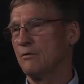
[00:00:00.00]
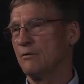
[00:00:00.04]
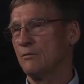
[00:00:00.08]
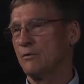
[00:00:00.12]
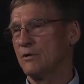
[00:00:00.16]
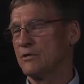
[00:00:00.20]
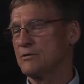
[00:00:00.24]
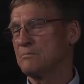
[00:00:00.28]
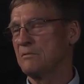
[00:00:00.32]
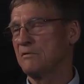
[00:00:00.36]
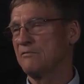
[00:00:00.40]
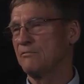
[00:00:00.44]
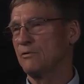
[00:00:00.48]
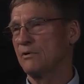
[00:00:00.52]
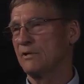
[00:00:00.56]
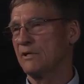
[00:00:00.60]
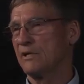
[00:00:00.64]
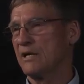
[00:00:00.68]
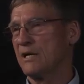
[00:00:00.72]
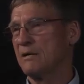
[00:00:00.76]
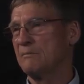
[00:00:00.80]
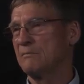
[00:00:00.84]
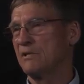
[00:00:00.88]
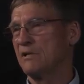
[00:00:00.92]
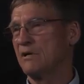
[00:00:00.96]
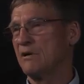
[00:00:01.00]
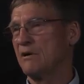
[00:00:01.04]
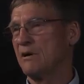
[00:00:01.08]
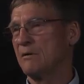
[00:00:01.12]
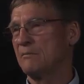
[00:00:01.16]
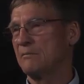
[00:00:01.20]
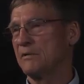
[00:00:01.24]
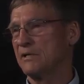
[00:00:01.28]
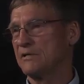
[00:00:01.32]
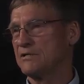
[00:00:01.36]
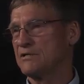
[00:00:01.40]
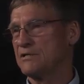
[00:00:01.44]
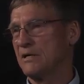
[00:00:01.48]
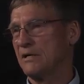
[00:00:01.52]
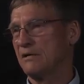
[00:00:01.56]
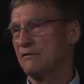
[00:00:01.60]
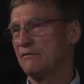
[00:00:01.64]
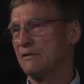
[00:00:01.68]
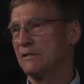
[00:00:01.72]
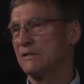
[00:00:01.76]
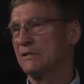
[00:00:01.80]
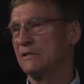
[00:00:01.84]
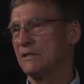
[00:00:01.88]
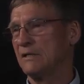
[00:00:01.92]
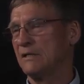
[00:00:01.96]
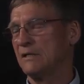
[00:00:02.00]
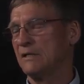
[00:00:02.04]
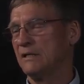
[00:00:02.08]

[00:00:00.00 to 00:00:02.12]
was before they came in the Army, et cetera.